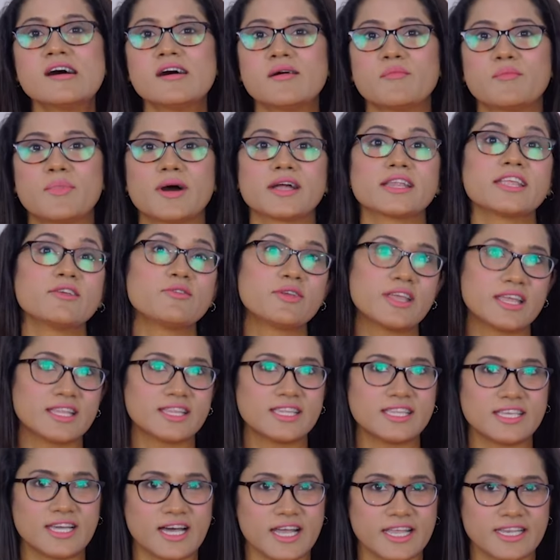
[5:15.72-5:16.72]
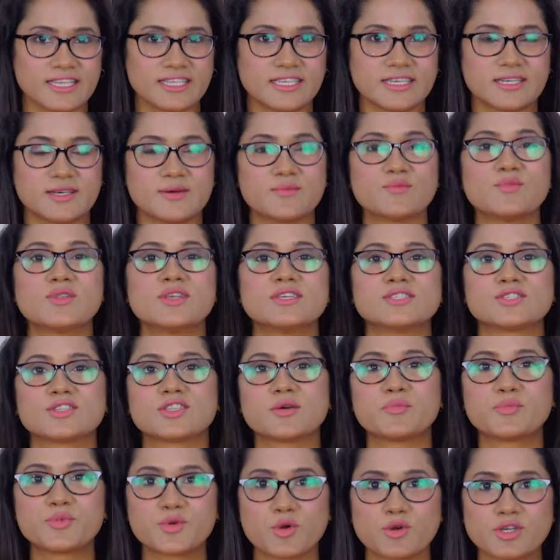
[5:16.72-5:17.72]
but you get the idea. So
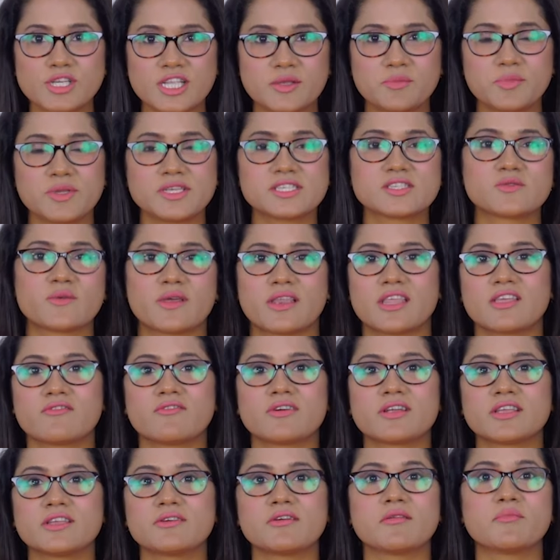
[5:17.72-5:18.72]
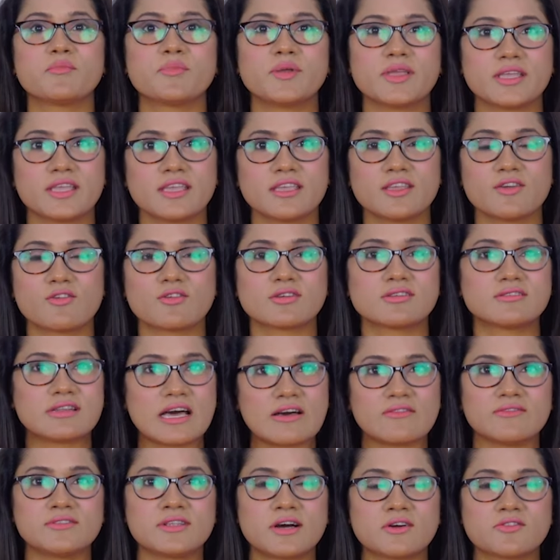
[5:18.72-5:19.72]
the pro tip is, whenever you are picking your
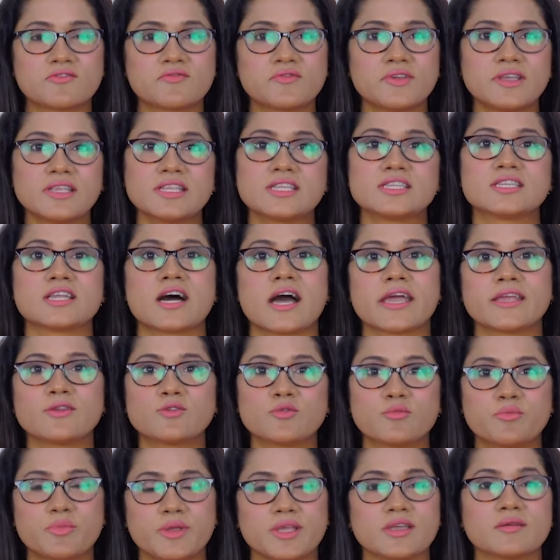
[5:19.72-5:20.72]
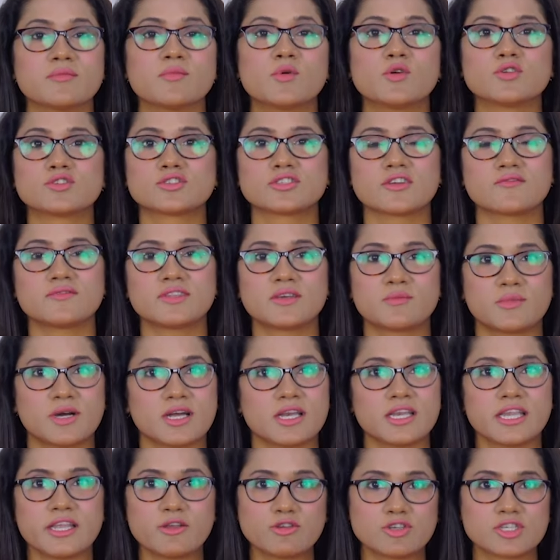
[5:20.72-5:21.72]
travel outfit, try to pick, most of them
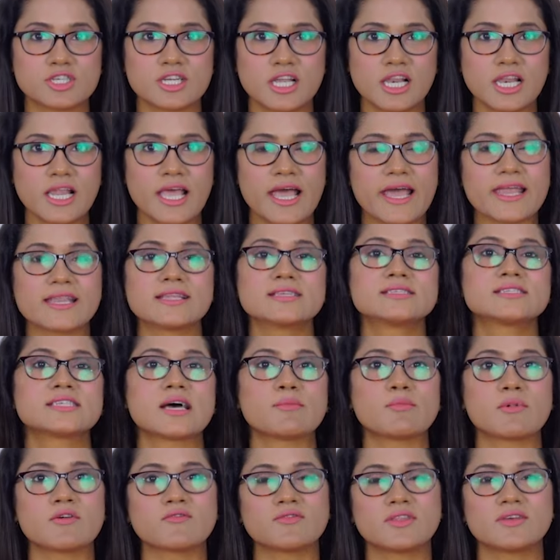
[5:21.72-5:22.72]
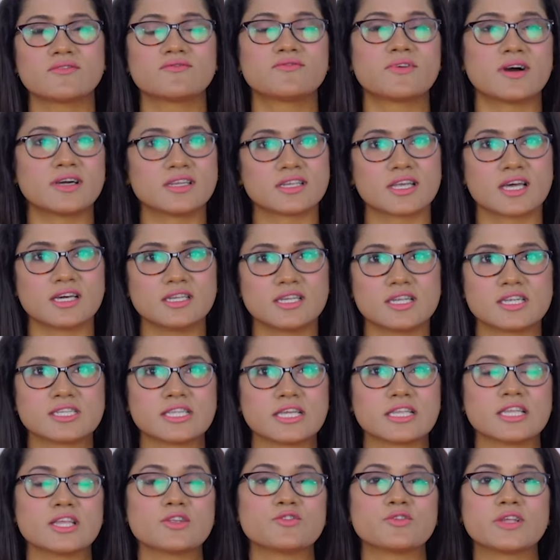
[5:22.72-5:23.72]
are neutral and some of them fun color
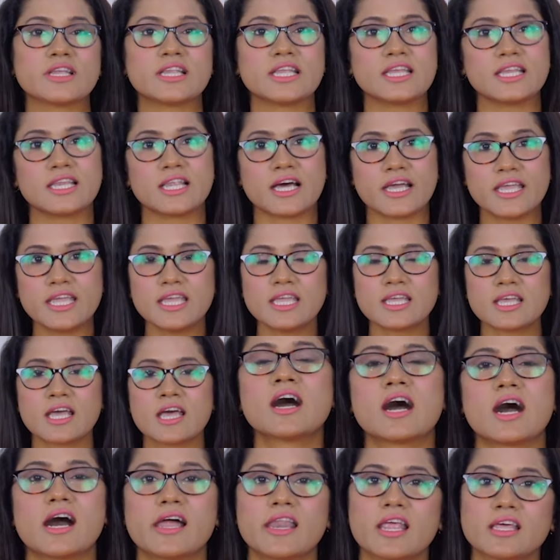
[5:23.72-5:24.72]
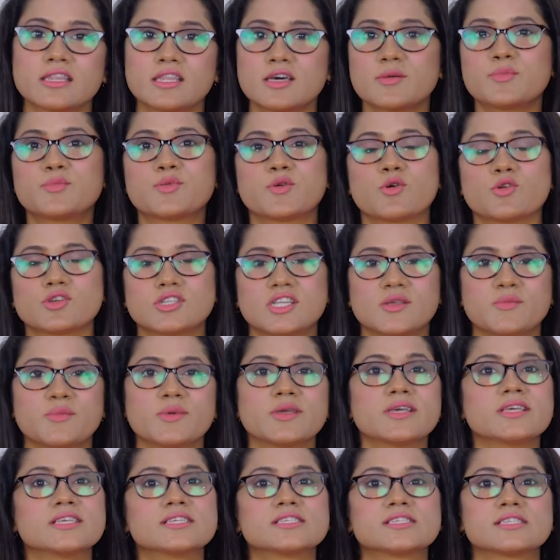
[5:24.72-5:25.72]
that you really like. Another pro tip
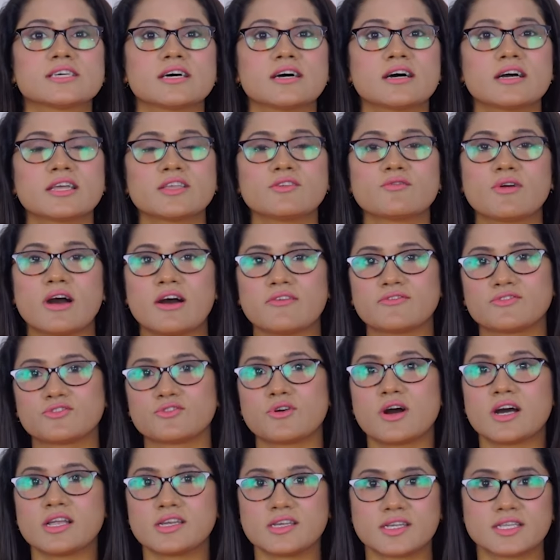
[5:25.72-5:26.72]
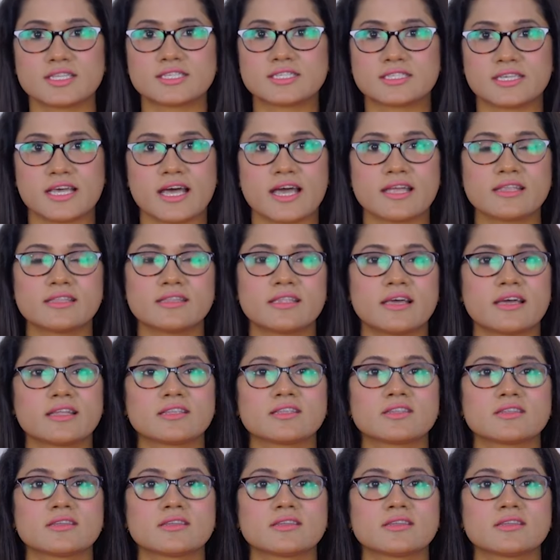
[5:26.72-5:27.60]
is you have to understand that